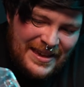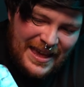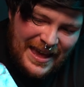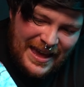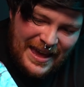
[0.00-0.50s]

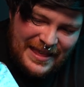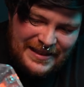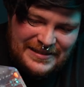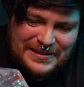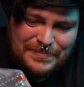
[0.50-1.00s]
and
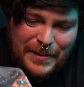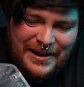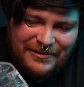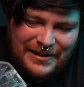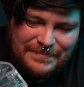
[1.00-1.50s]
this
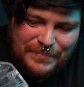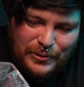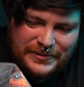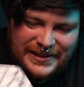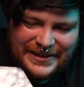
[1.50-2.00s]
spider had
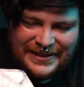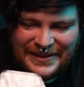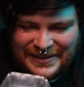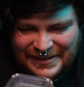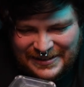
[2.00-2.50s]
bolted,
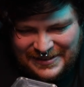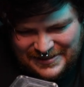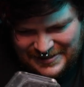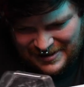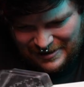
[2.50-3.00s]

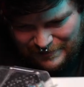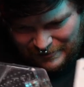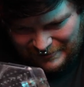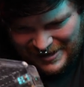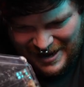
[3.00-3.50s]
so
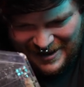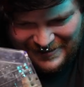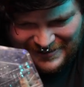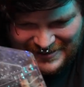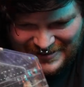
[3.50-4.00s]
but we got
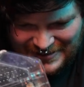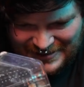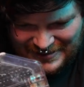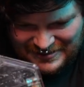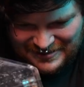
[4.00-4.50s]
her
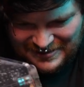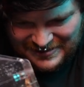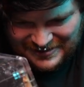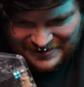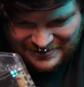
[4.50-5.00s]
and she's
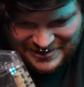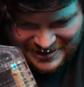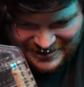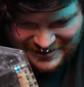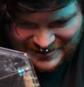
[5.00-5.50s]
in here
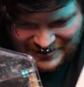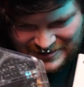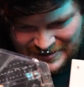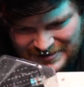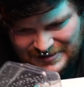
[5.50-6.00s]
chilling.
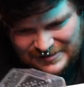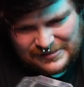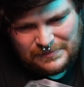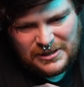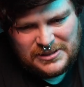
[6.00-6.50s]
This is
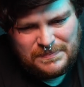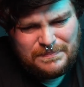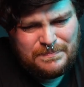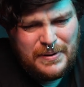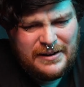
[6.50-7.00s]
a much
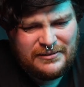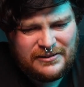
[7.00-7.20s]
better